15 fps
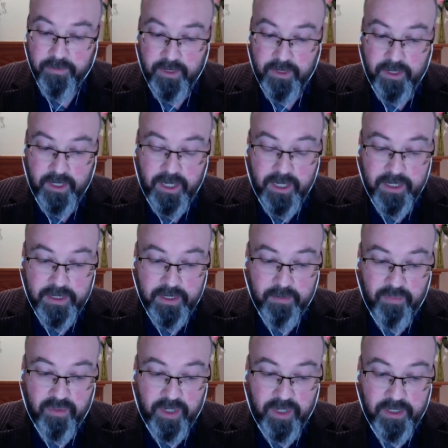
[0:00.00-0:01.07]
It is the
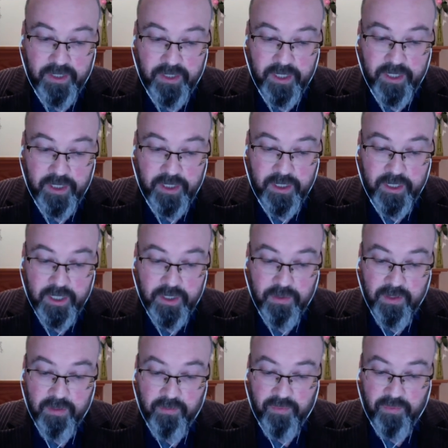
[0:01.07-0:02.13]
preconditioning that you
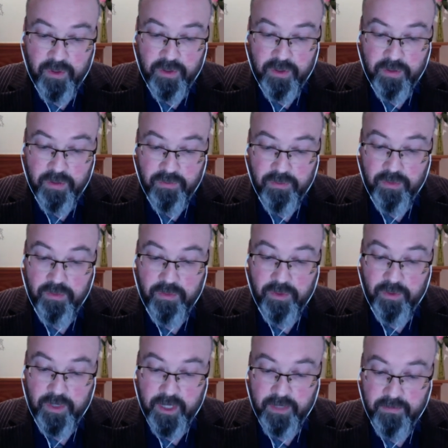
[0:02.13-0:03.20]
have brought through your
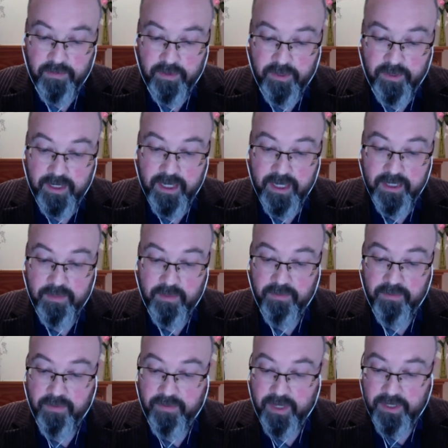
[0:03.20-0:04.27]
life that has
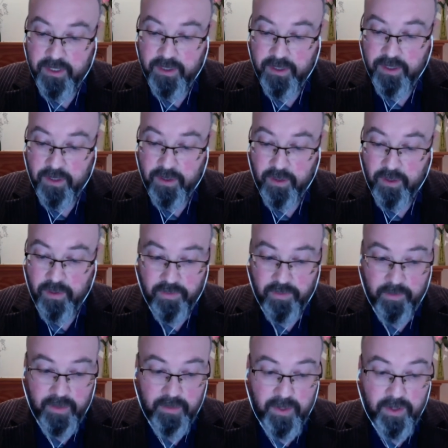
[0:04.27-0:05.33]
prevented you from
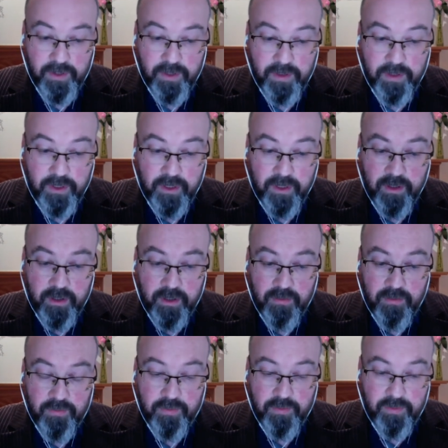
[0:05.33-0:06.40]
emerging
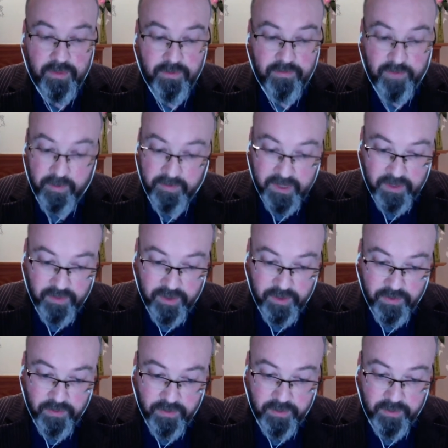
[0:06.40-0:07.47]
through from this
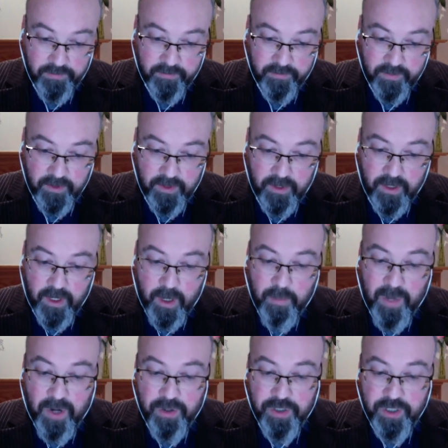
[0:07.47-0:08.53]
threshold,
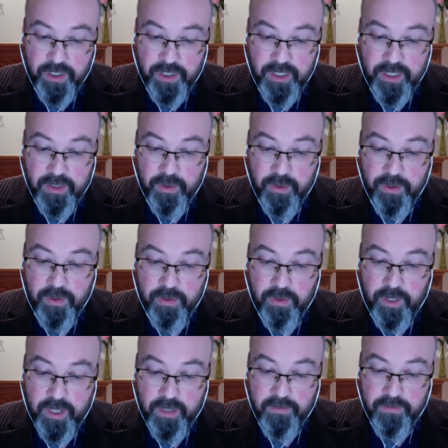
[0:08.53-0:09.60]
emerging into a newer
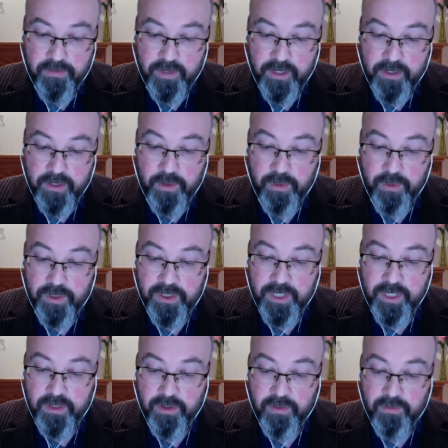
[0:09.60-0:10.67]
life and a newer state
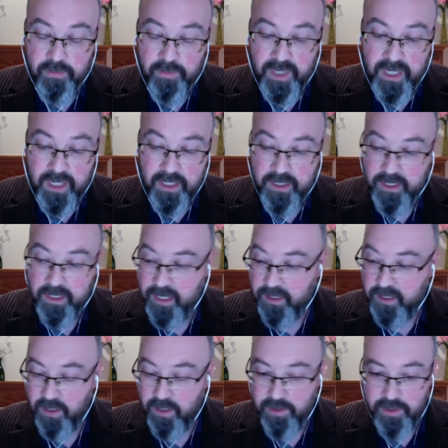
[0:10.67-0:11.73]
of being and
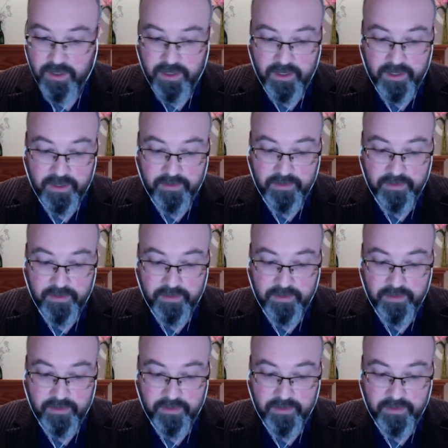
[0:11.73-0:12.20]
consciousness.